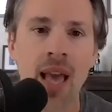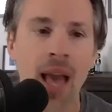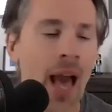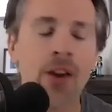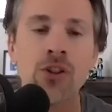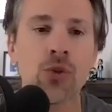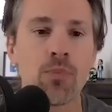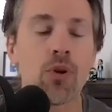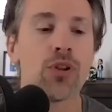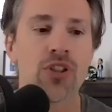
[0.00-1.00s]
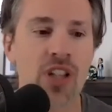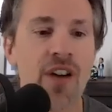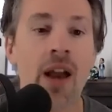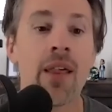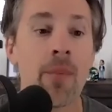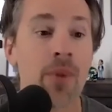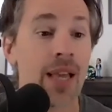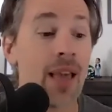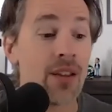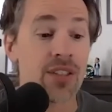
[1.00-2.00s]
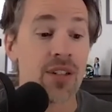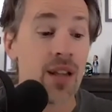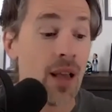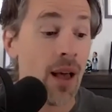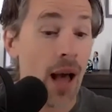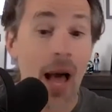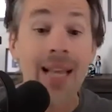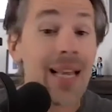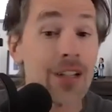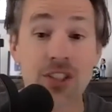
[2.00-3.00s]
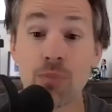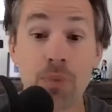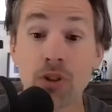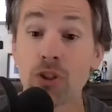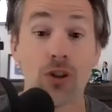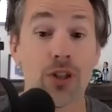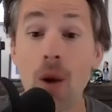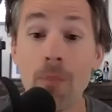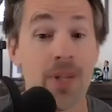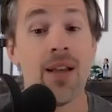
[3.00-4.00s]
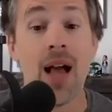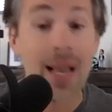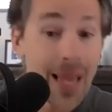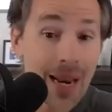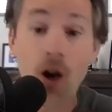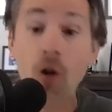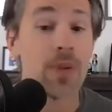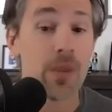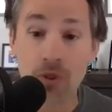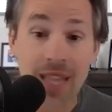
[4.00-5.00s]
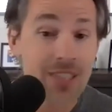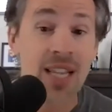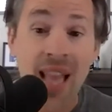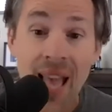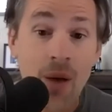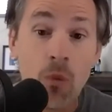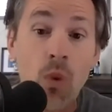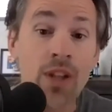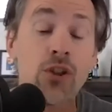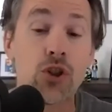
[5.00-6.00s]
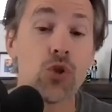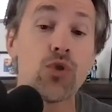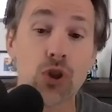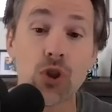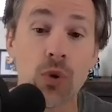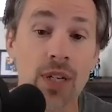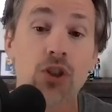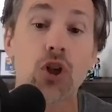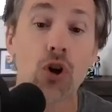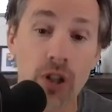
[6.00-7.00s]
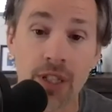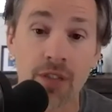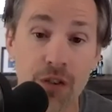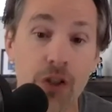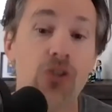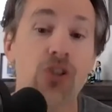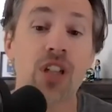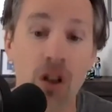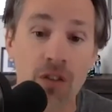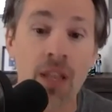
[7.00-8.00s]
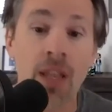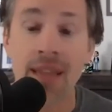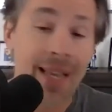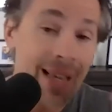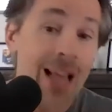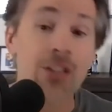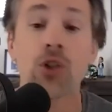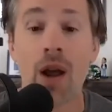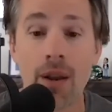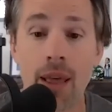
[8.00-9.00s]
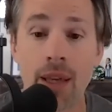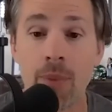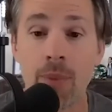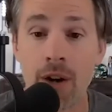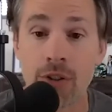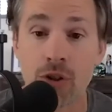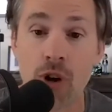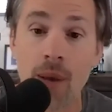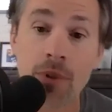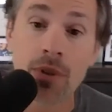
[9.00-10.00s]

How did you pull yourself out of that and be like, hey, listen, I got to just build a good company. I got to help people. What did you do internally for yourself that got you out of that comparison trap?